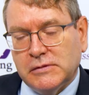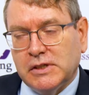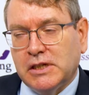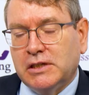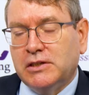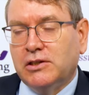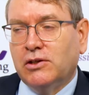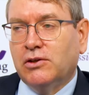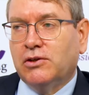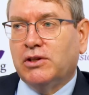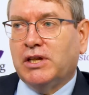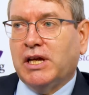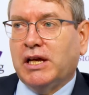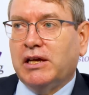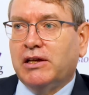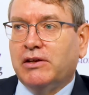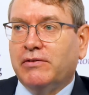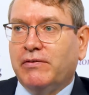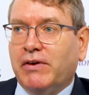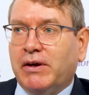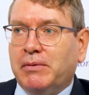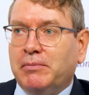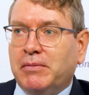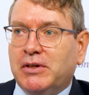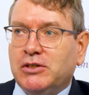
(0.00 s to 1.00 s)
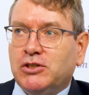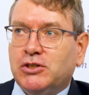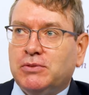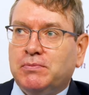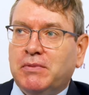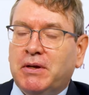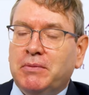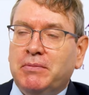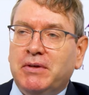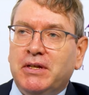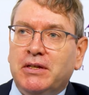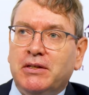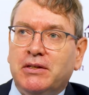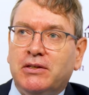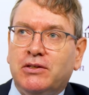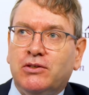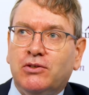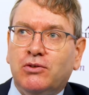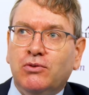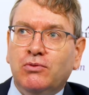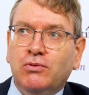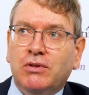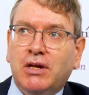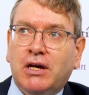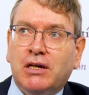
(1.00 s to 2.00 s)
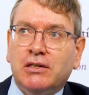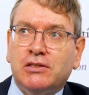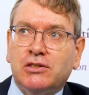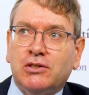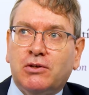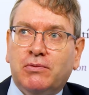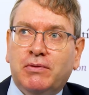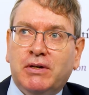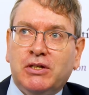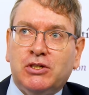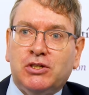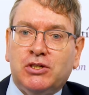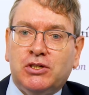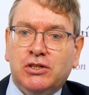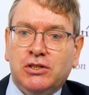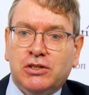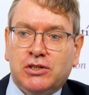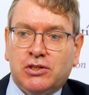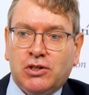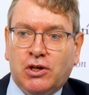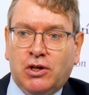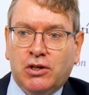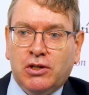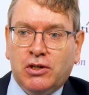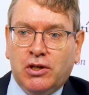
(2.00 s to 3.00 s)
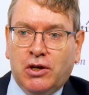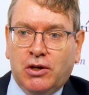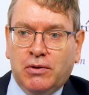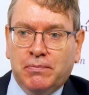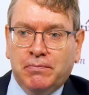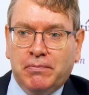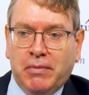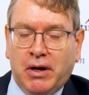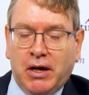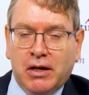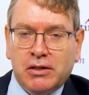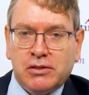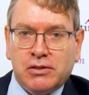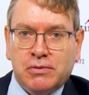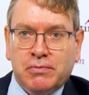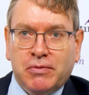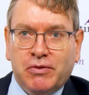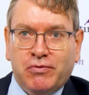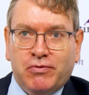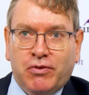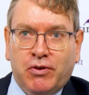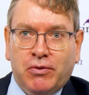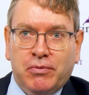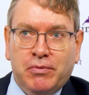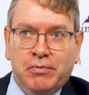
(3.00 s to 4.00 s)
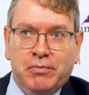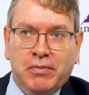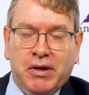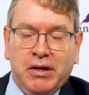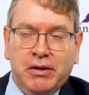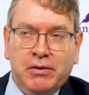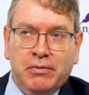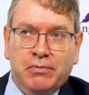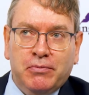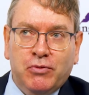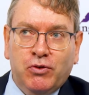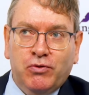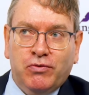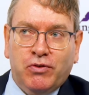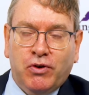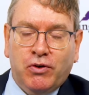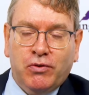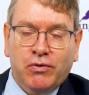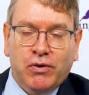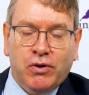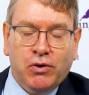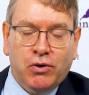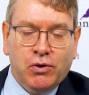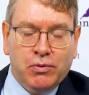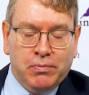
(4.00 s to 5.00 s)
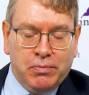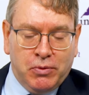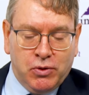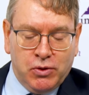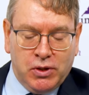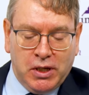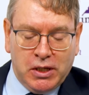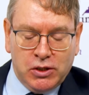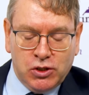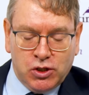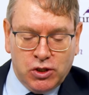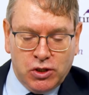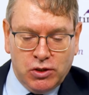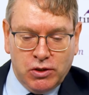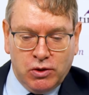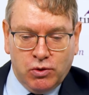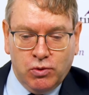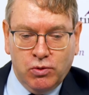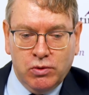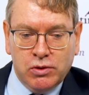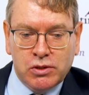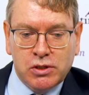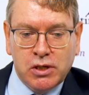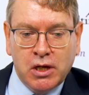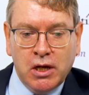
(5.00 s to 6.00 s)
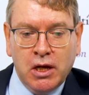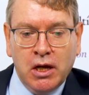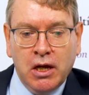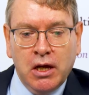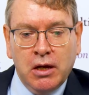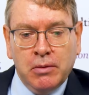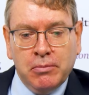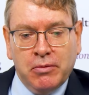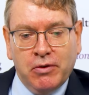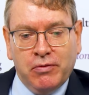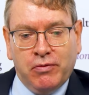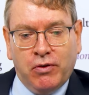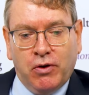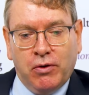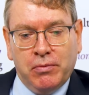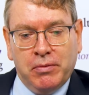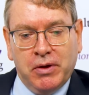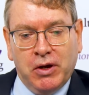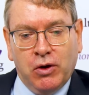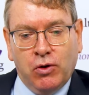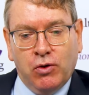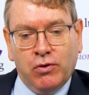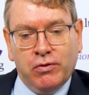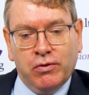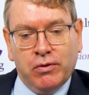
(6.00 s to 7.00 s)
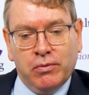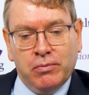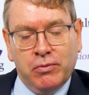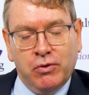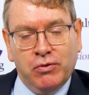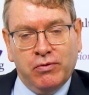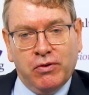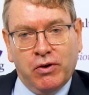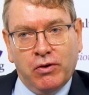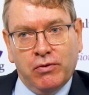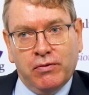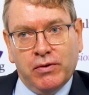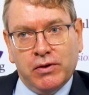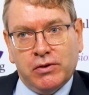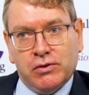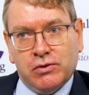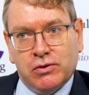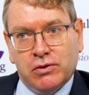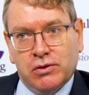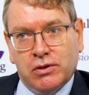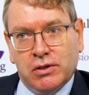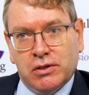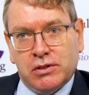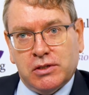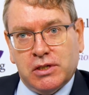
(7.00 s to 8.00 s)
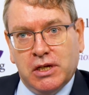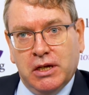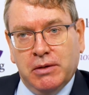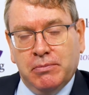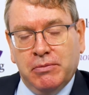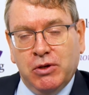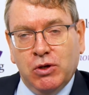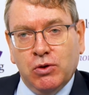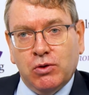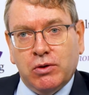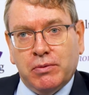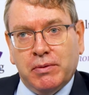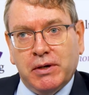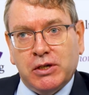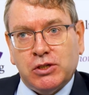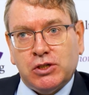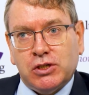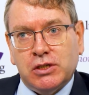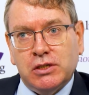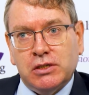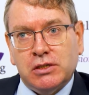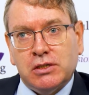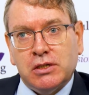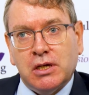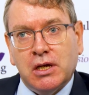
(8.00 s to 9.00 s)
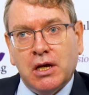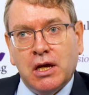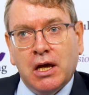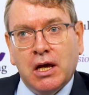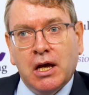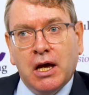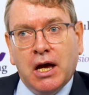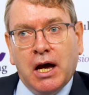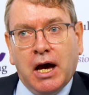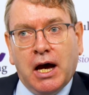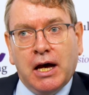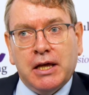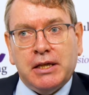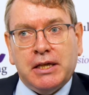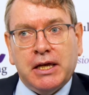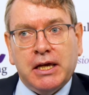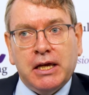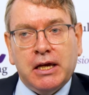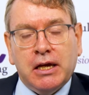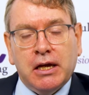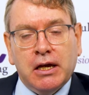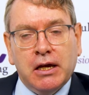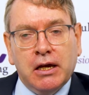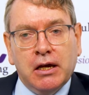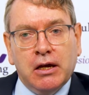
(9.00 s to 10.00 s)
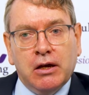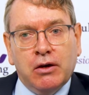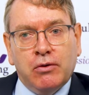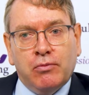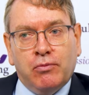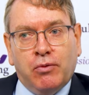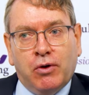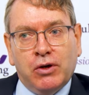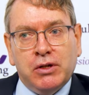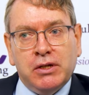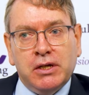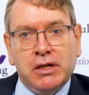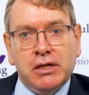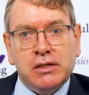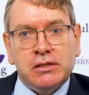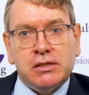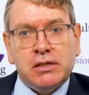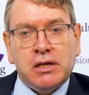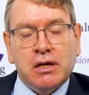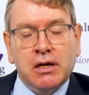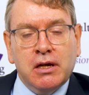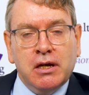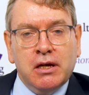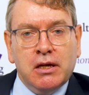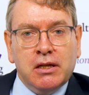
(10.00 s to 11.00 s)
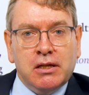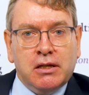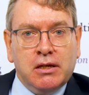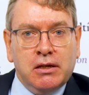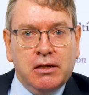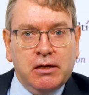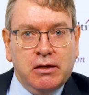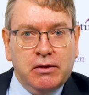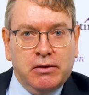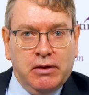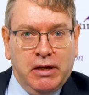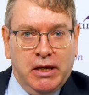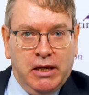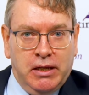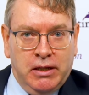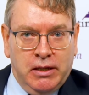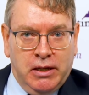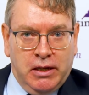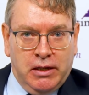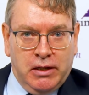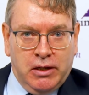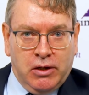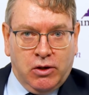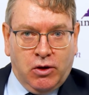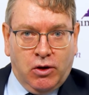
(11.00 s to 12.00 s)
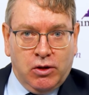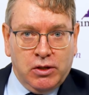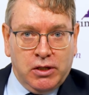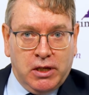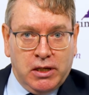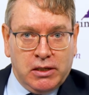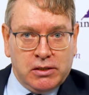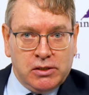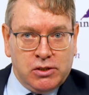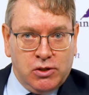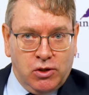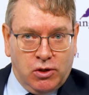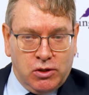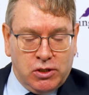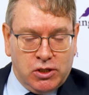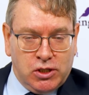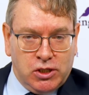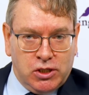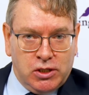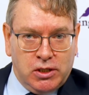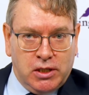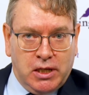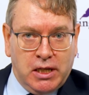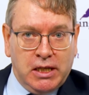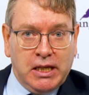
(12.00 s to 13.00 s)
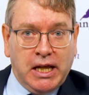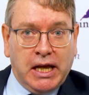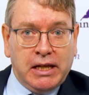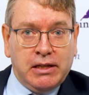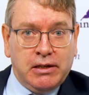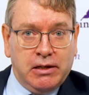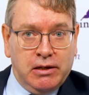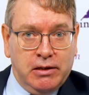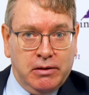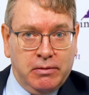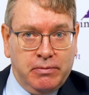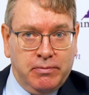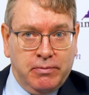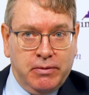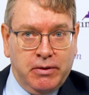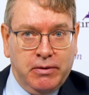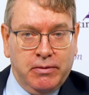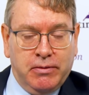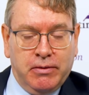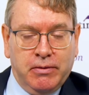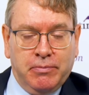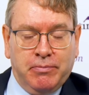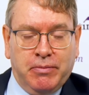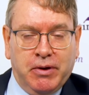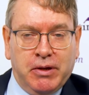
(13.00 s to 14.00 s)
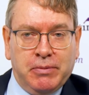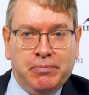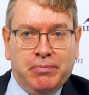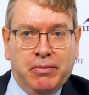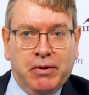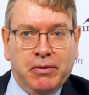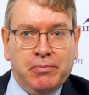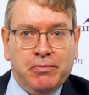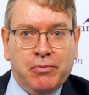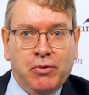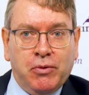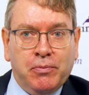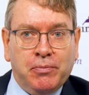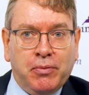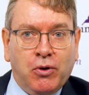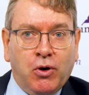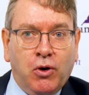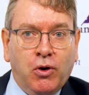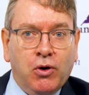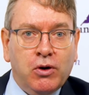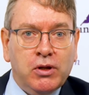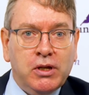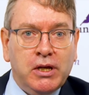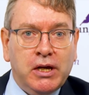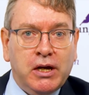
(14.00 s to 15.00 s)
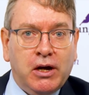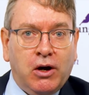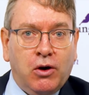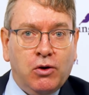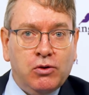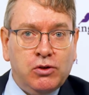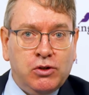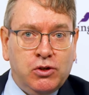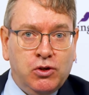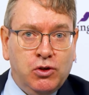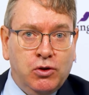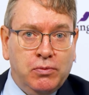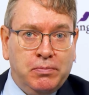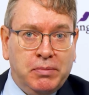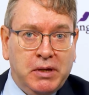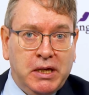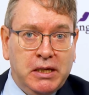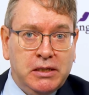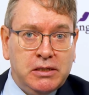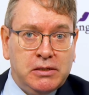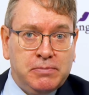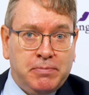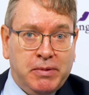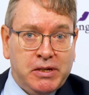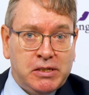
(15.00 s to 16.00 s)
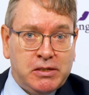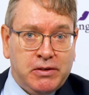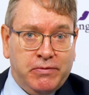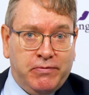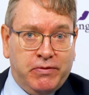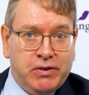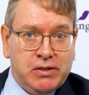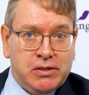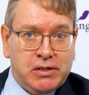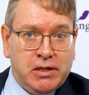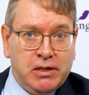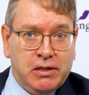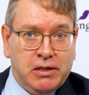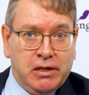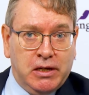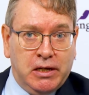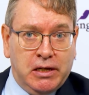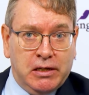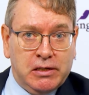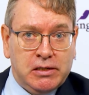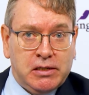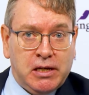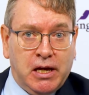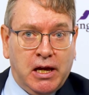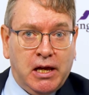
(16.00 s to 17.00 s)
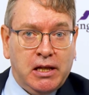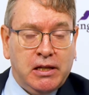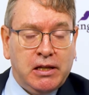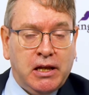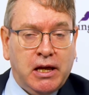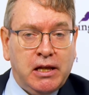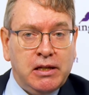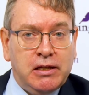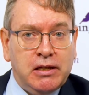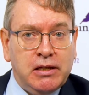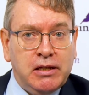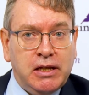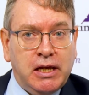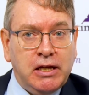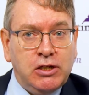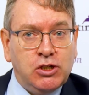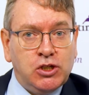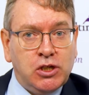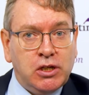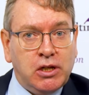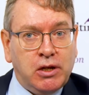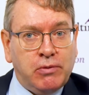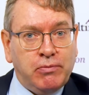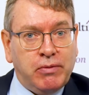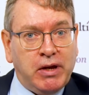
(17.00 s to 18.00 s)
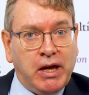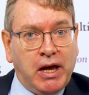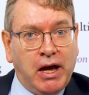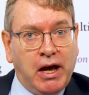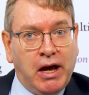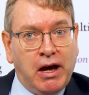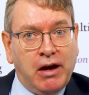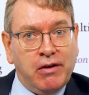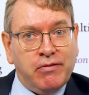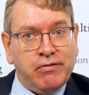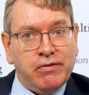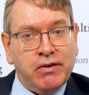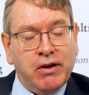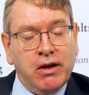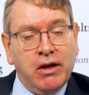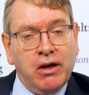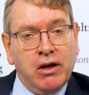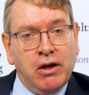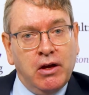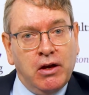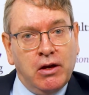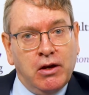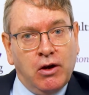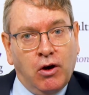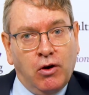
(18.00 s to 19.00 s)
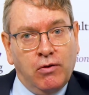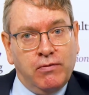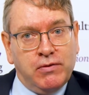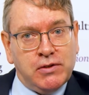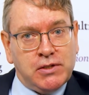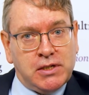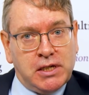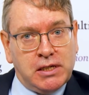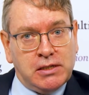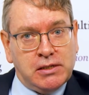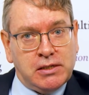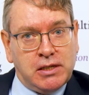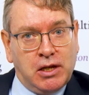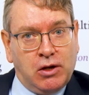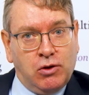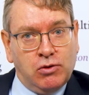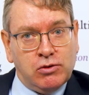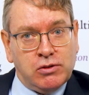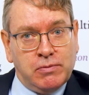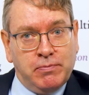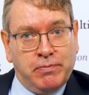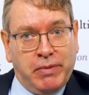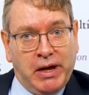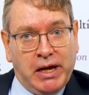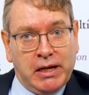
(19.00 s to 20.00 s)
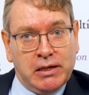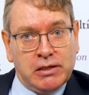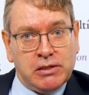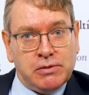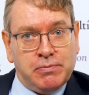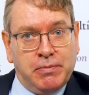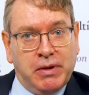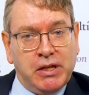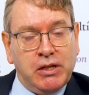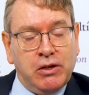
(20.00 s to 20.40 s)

No, thank you very much. Maybe two last questions on, on Basel before we may move over, or prudential rules, before we move over to the CMU questions. I think one is the, in, in the context, not the letter, uh, but, but more broadly around European specificities and, and the nature that we have over 6,000 banks, many